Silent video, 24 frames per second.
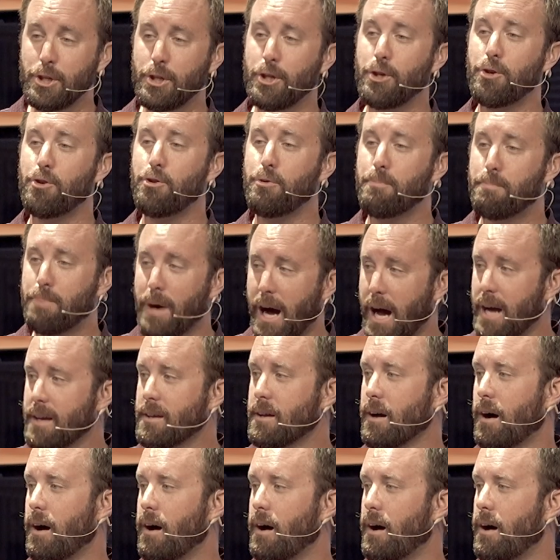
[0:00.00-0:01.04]
to you by
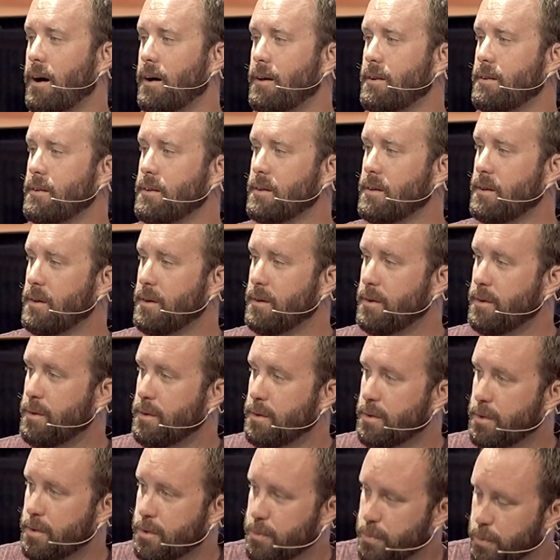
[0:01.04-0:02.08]
God
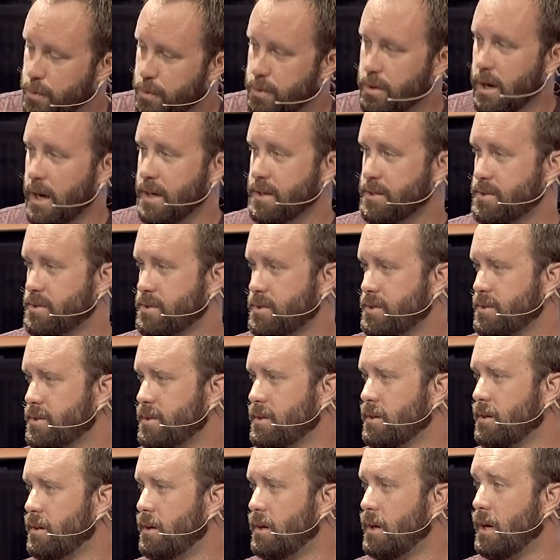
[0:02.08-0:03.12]
through
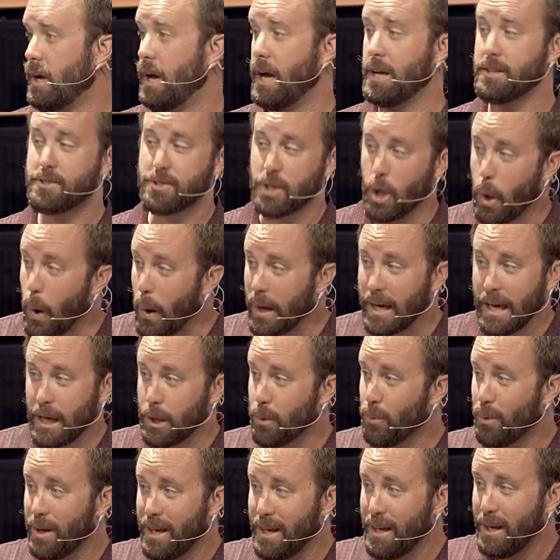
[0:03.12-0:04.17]
Christ. And so
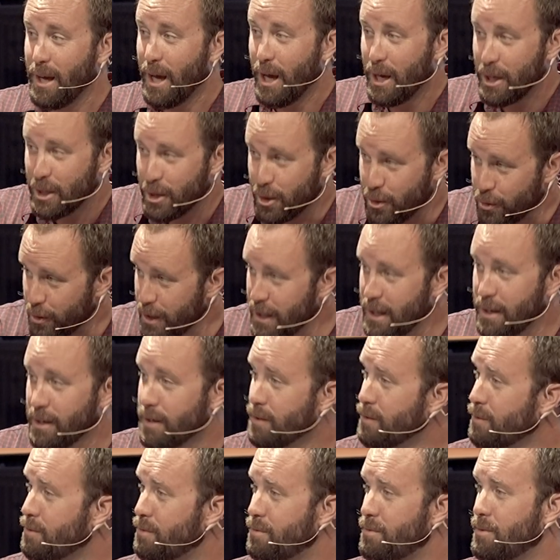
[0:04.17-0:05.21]
again, we
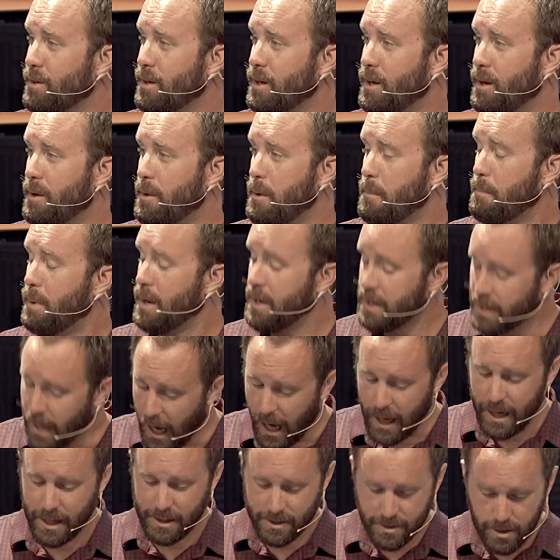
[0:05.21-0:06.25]
grieve, but
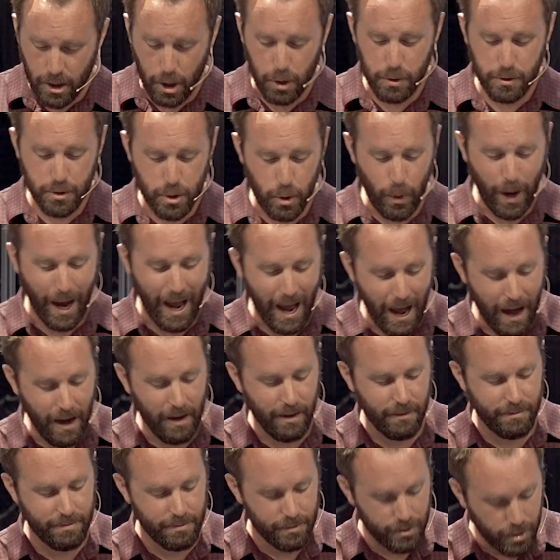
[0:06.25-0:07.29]
not as those who
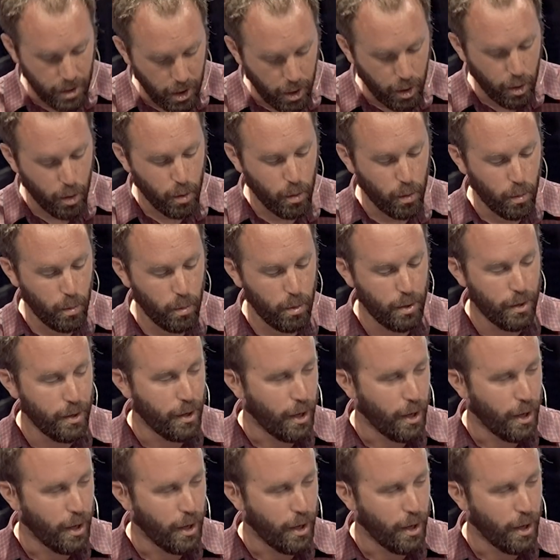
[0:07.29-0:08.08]
have no